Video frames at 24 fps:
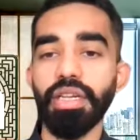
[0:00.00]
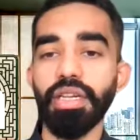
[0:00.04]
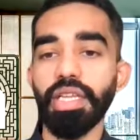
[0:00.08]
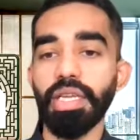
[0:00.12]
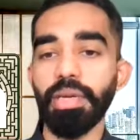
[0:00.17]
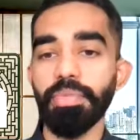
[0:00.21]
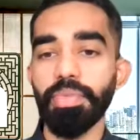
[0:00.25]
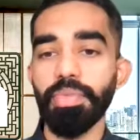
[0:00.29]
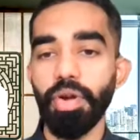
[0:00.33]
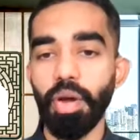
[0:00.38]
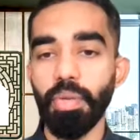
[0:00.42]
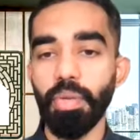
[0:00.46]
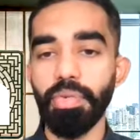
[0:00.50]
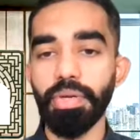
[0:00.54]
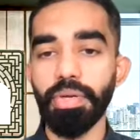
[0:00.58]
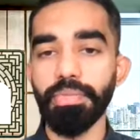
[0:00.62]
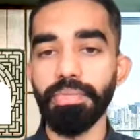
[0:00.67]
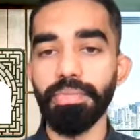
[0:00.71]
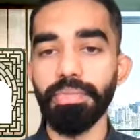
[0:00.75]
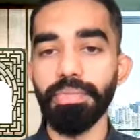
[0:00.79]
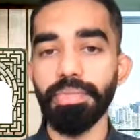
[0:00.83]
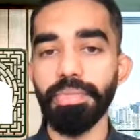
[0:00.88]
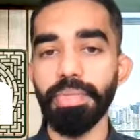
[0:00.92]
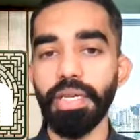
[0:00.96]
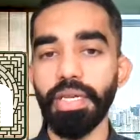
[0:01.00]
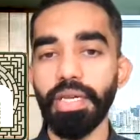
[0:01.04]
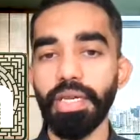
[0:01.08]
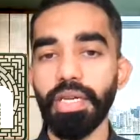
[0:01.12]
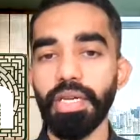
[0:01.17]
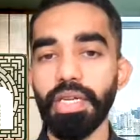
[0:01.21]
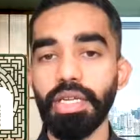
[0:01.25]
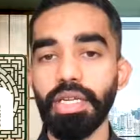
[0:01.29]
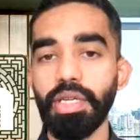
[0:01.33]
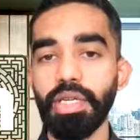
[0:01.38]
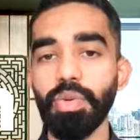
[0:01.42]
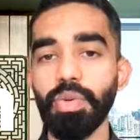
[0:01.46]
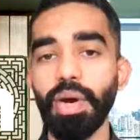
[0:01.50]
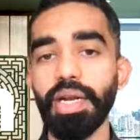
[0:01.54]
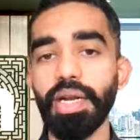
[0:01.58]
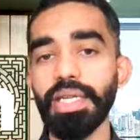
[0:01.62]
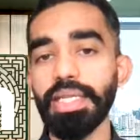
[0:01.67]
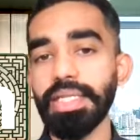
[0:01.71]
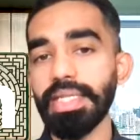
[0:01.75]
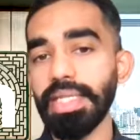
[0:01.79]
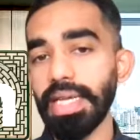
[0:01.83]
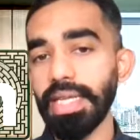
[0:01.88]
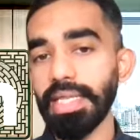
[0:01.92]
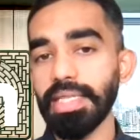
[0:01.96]
learning problem. To
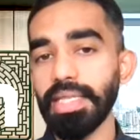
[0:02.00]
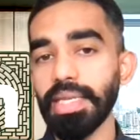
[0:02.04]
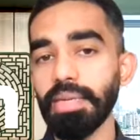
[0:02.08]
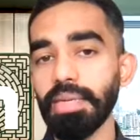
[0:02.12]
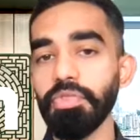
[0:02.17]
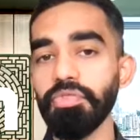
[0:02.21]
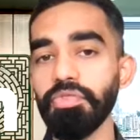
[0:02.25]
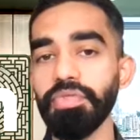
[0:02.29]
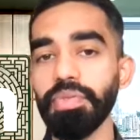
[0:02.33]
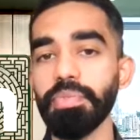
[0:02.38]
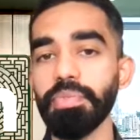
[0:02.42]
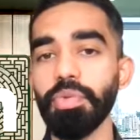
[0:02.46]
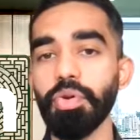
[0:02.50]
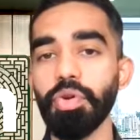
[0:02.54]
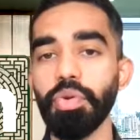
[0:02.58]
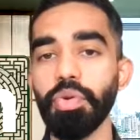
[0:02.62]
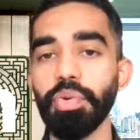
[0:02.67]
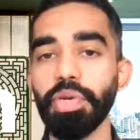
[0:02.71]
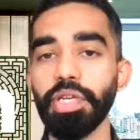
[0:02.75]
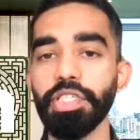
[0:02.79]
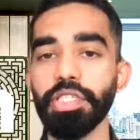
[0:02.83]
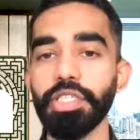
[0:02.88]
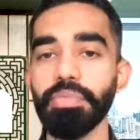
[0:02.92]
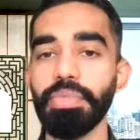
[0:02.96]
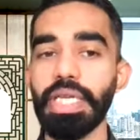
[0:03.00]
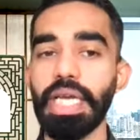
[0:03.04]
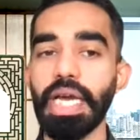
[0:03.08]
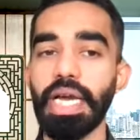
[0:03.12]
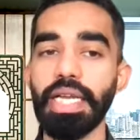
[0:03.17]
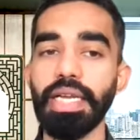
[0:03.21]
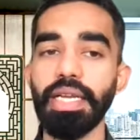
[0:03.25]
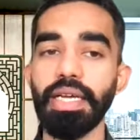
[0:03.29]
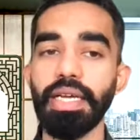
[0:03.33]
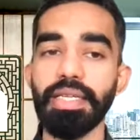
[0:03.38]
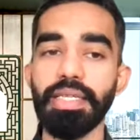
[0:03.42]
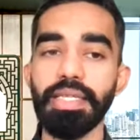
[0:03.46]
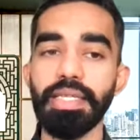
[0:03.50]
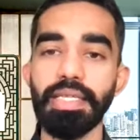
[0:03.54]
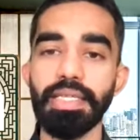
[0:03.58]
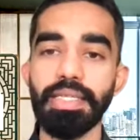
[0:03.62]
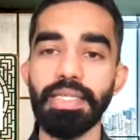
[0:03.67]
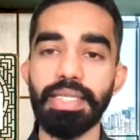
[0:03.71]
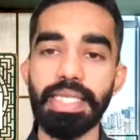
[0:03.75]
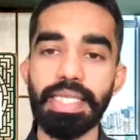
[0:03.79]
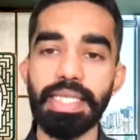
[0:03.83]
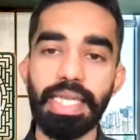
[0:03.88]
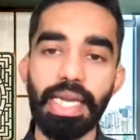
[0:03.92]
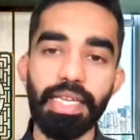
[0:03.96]
understand some of the motivation behind our
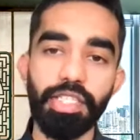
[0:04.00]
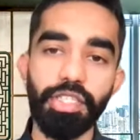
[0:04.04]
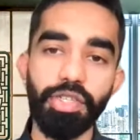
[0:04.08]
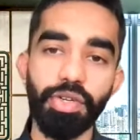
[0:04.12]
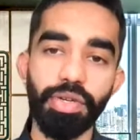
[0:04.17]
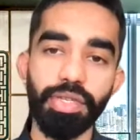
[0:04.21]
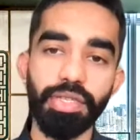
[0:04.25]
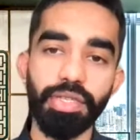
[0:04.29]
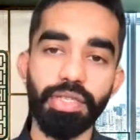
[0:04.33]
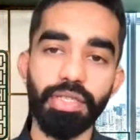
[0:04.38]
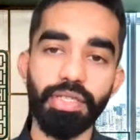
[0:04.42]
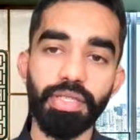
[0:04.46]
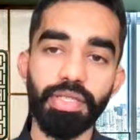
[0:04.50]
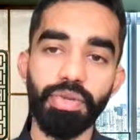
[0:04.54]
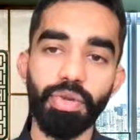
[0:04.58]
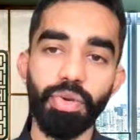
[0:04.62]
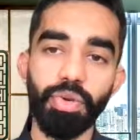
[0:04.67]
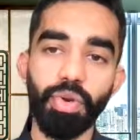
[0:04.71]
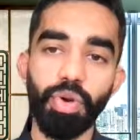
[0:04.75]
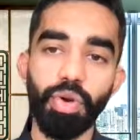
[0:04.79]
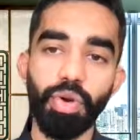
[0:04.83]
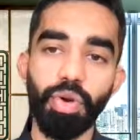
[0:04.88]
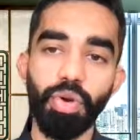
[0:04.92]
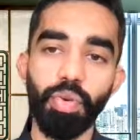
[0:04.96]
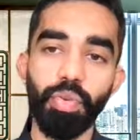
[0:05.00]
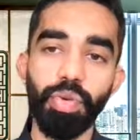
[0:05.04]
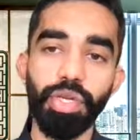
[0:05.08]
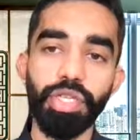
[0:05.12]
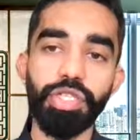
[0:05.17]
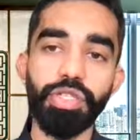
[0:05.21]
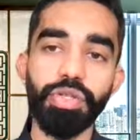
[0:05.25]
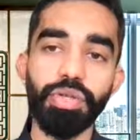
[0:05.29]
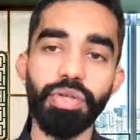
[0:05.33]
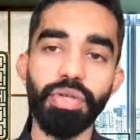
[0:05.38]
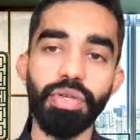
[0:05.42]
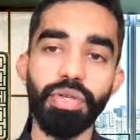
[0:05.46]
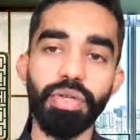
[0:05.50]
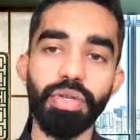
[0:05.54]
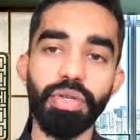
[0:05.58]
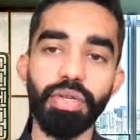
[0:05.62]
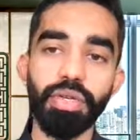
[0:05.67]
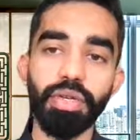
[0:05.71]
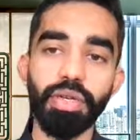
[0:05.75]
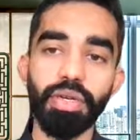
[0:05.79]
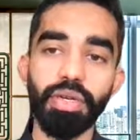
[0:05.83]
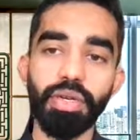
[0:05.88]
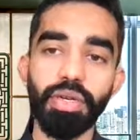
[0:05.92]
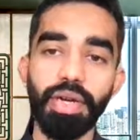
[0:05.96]
design choices, we should
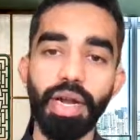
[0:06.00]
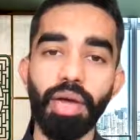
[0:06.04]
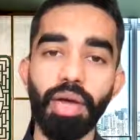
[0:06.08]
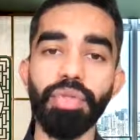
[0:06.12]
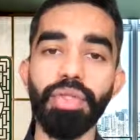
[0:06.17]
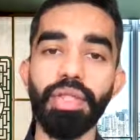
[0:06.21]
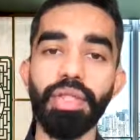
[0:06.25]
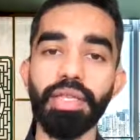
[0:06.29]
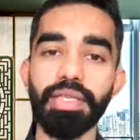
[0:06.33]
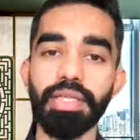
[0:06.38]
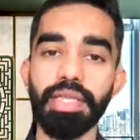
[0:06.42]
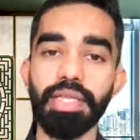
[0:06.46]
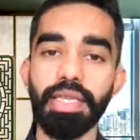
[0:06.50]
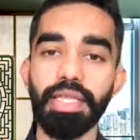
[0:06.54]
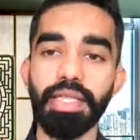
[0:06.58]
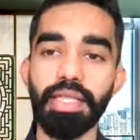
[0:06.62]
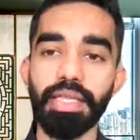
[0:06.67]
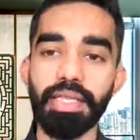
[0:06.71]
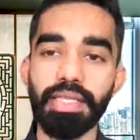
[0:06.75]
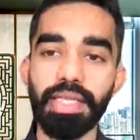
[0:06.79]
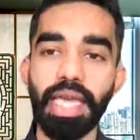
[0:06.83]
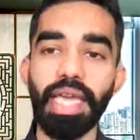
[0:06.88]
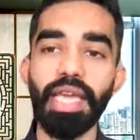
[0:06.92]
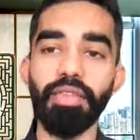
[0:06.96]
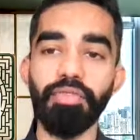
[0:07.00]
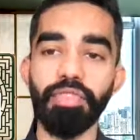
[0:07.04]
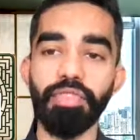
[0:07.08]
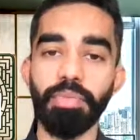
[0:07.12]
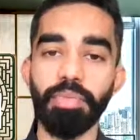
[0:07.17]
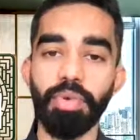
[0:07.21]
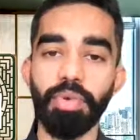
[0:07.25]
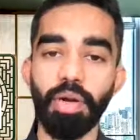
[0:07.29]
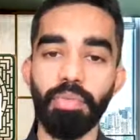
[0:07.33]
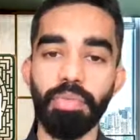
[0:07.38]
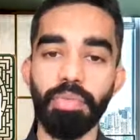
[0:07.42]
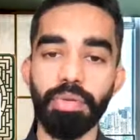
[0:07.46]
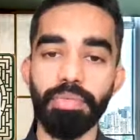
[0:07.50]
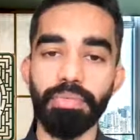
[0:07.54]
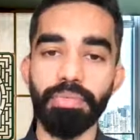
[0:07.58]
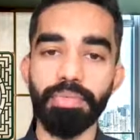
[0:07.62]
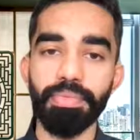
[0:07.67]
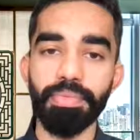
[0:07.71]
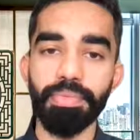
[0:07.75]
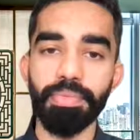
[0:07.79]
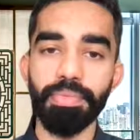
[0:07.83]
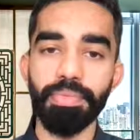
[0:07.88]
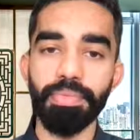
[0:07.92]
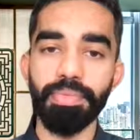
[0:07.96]
ground this in the scale of the problem.
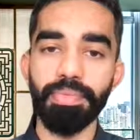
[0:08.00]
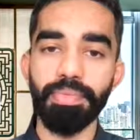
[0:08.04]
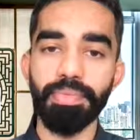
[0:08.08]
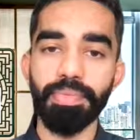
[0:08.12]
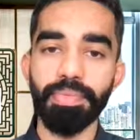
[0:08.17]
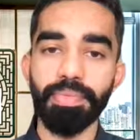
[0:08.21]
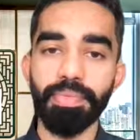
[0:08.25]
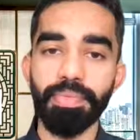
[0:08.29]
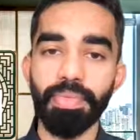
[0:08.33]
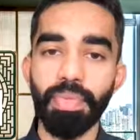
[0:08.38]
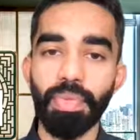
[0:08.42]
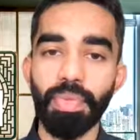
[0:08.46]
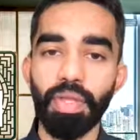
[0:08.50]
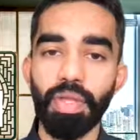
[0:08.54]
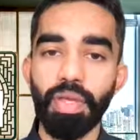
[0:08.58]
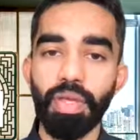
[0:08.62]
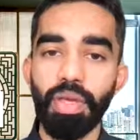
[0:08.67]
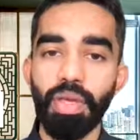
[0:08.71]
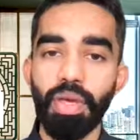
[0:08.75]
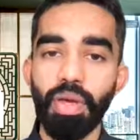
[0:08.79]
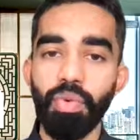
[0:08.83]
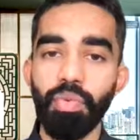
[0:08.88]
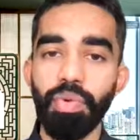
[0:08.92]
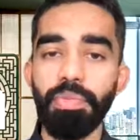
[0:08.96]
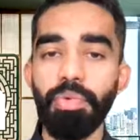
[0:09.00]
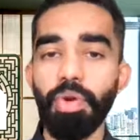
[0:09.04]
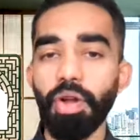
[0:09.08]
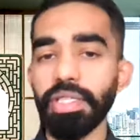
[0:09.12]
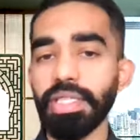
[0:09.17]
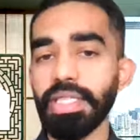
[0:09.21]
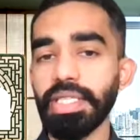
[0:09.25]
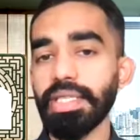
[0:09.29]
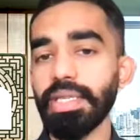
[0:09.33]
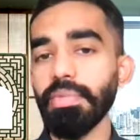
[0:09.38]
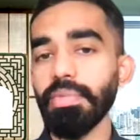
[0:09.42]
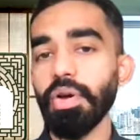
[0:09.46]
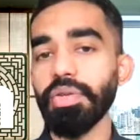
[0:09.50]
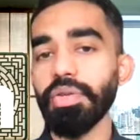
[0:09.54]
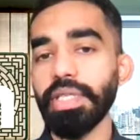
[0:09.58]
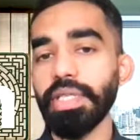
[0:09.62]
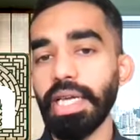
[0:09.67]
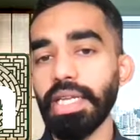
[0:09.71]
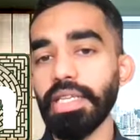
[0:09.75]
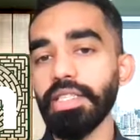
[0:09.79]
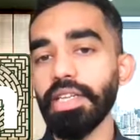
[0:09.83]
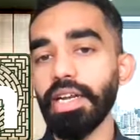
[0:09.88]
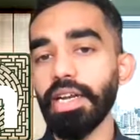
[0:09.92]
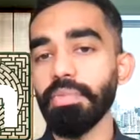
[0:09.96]
We process about
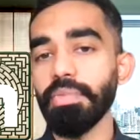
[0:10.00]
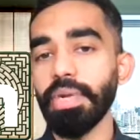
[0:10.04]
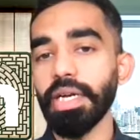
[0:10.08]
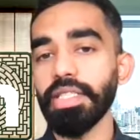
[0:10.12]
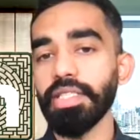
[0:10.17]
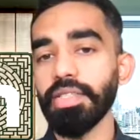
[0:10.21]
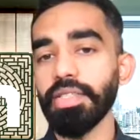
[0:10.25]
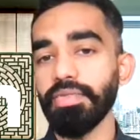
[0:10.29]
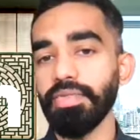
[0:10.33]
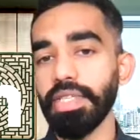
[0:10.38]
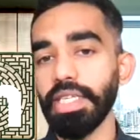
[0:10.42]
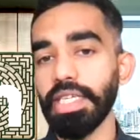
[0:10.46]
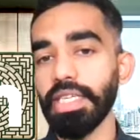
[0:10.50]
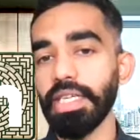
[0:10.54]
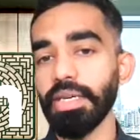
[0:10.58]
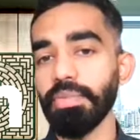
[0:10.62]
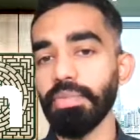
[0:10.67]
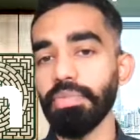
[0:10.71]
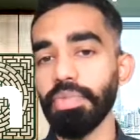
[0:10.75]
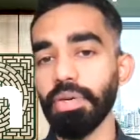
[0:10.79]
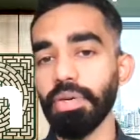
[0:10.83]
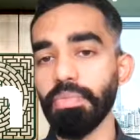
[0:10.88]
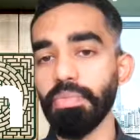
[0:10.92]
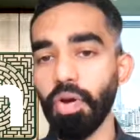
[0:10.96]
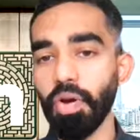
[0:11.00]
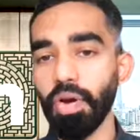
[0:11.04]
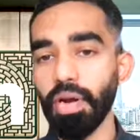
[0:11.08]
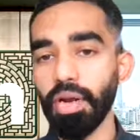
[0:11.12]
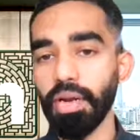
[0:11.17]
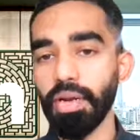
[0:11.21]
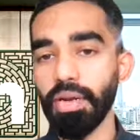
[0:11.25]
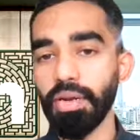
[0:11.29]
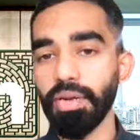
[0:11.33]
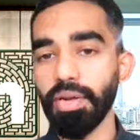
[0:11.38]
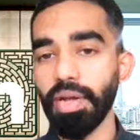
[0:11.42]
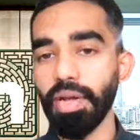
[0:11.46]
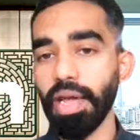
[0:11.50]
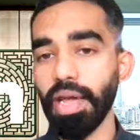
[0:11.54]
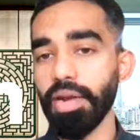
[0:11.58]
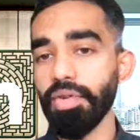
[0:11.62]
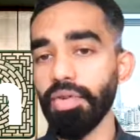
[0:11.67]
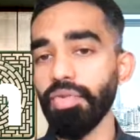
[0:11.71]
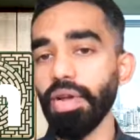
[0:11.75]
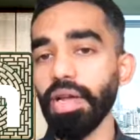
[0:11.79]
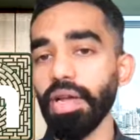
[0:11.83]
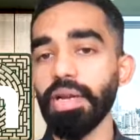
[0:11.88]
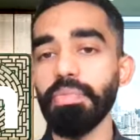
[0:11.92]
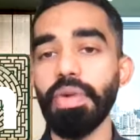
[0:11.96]
10 terabytes of data per model
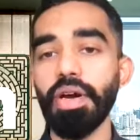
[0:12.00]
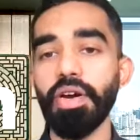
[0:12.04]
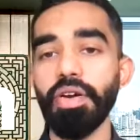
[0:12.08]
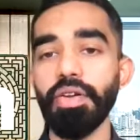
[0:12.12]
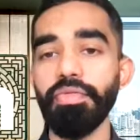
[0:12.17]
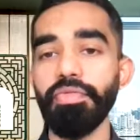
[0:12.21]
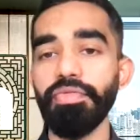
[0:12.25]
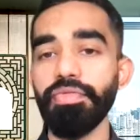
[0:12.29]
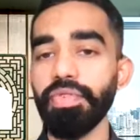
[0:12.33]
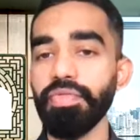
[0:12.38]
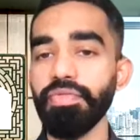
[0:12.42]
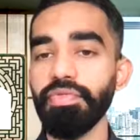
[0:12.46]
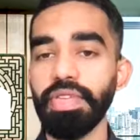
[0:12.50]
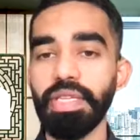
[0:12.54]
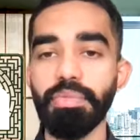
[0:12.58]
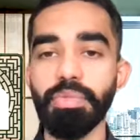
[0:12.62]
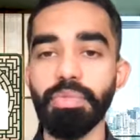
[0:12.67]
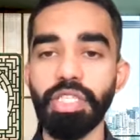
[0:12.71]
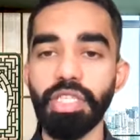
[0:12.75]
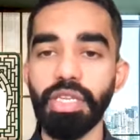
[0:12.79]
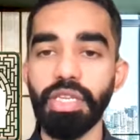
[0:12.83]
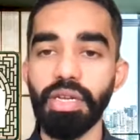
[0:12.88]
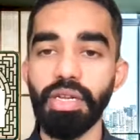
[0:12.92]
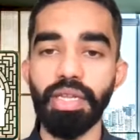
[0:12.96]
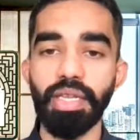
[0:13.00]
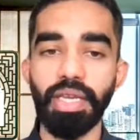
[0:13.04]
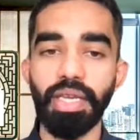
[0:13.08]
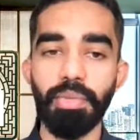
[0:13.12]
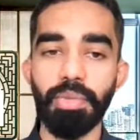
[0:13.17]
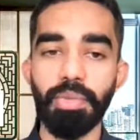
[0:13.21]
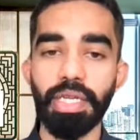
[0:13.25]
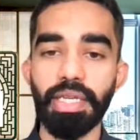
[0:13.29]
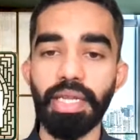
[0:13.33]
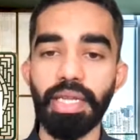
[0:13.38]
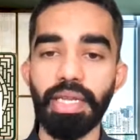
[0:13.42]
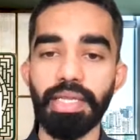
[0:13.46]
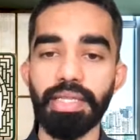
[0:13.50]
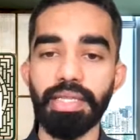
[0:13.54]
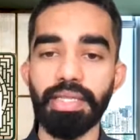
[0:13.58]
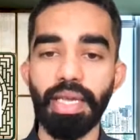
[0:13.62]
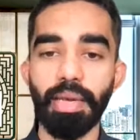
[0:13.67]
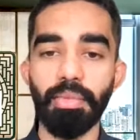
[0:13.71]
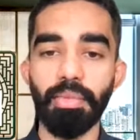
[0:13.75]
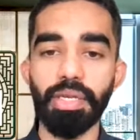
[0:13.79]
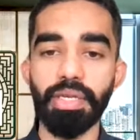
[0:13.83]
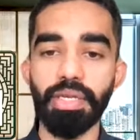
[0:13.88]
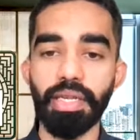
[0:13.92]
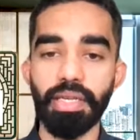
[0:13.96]
and run about 50 machine learning A/B tests
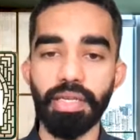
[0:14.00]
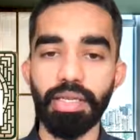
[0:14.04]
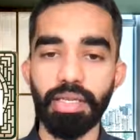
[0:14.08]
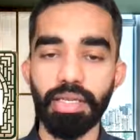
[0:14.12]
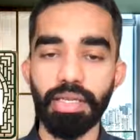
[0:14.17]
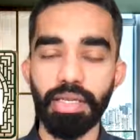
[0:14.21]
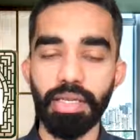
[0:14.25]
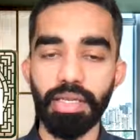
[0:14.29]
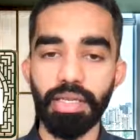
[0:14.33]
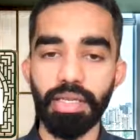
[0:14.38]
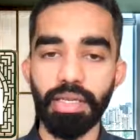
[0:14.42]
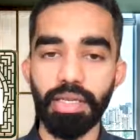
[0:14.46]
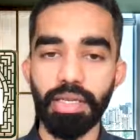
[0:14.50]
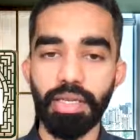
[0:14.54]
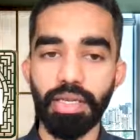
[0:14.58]
simultaneously.